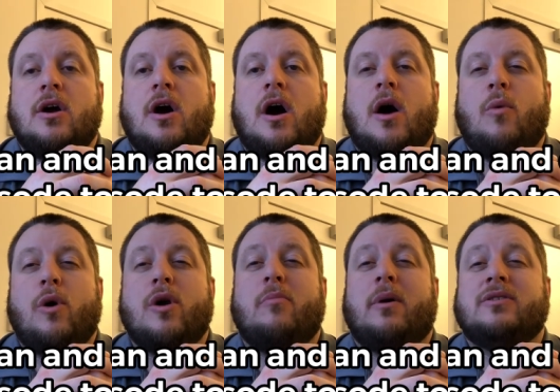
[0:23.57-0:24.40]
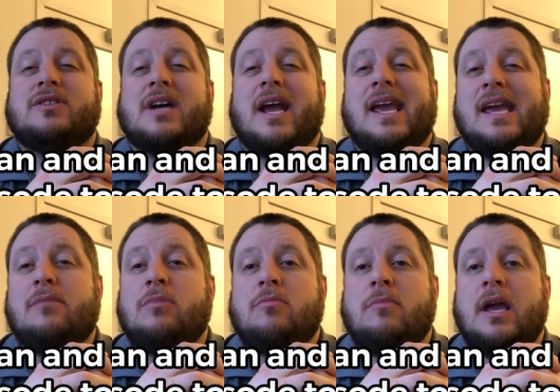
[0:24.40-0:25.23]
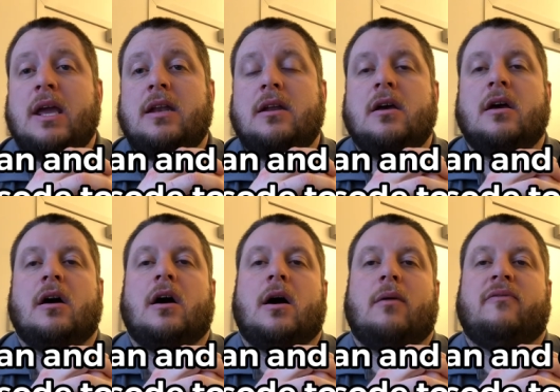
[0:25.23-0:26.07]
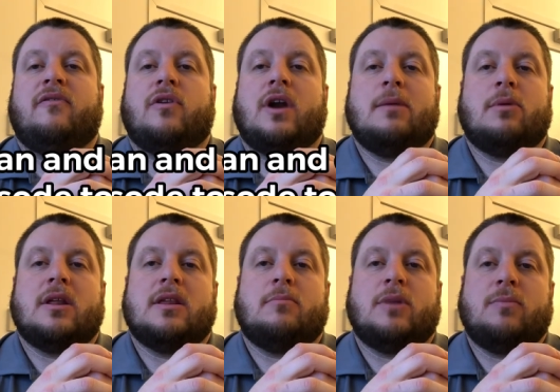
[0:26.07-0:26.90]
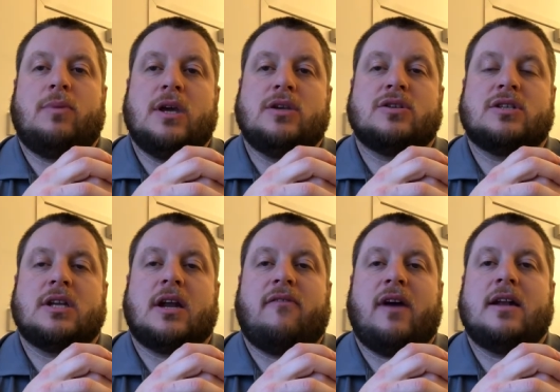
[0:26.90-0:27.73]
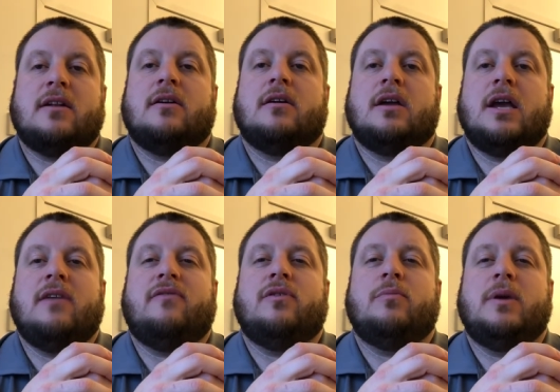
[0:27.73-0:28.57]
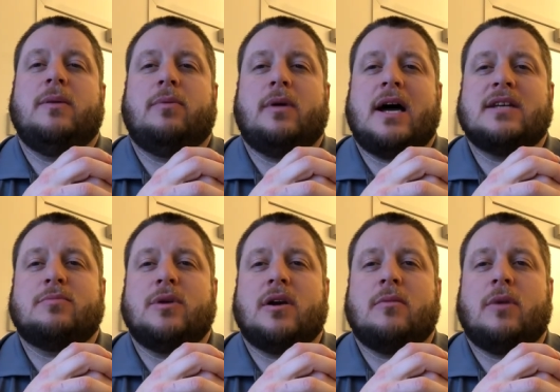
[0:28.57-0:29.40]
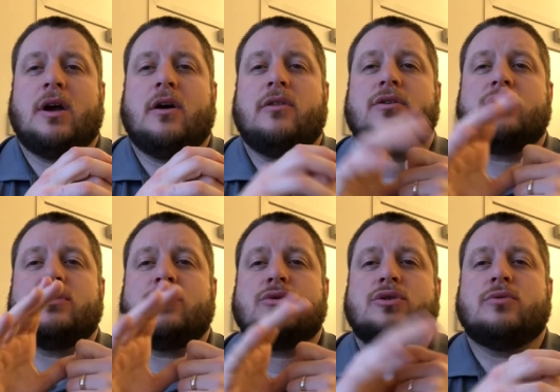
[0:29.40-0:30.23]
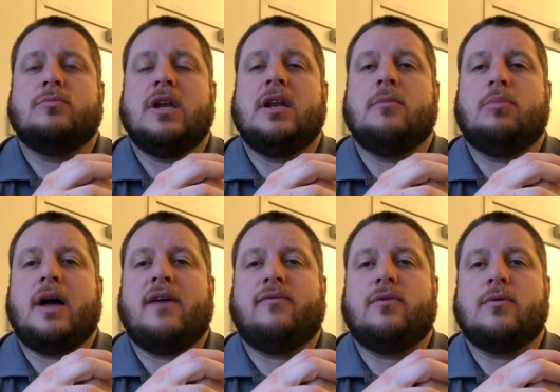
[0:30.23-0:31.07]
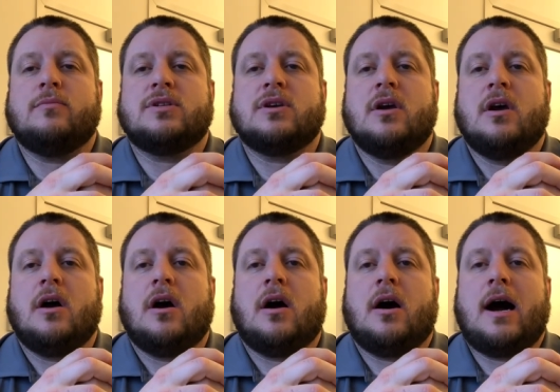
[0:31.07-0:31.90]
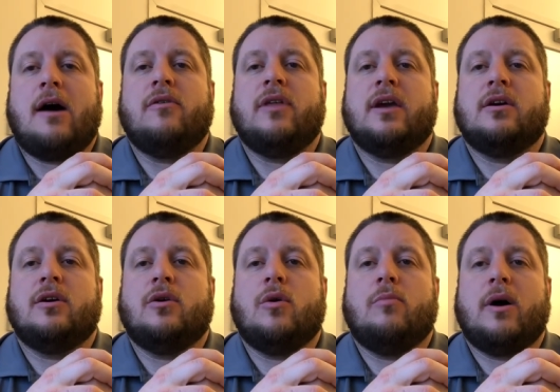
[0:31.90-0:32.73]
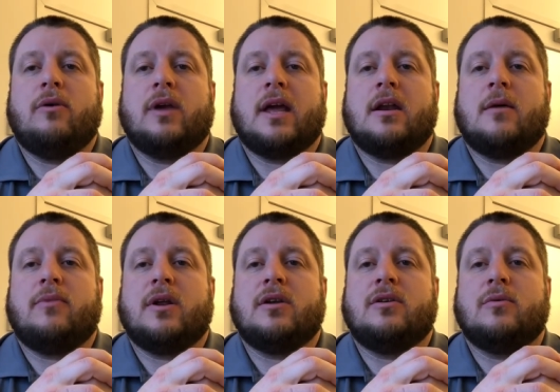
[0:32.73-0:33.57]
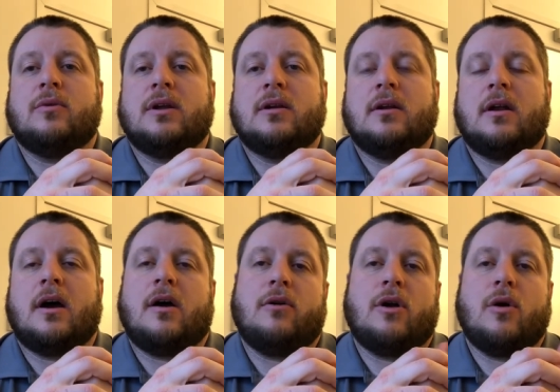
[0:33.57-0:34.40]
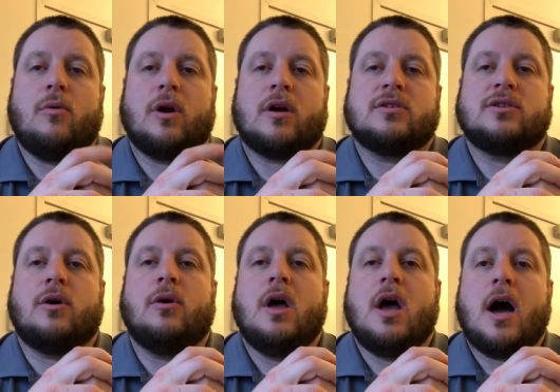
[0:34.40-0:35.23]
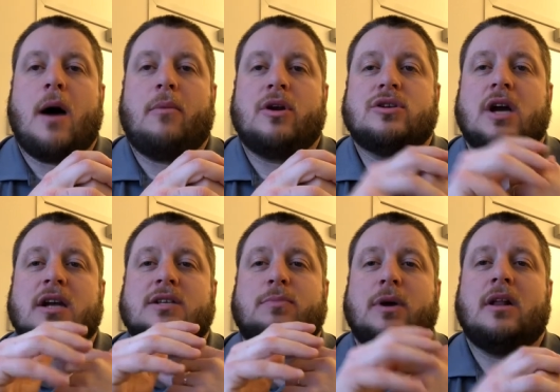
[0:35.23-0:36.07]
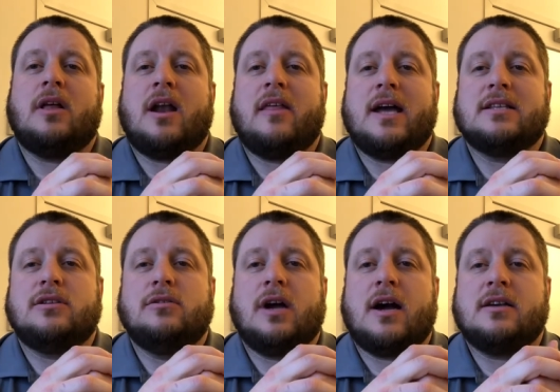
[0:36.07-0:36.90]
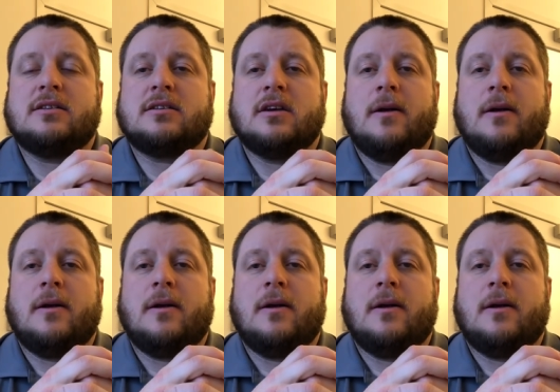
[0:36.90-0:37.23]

uh, whereabouts I am in Maine, um, for anybody that might be interested, I've had a handful of people ask me on my other social media platforms uh, how they could go about getting up there and doing it and how it all works. So I'm going to try to explain a lot of that to you guys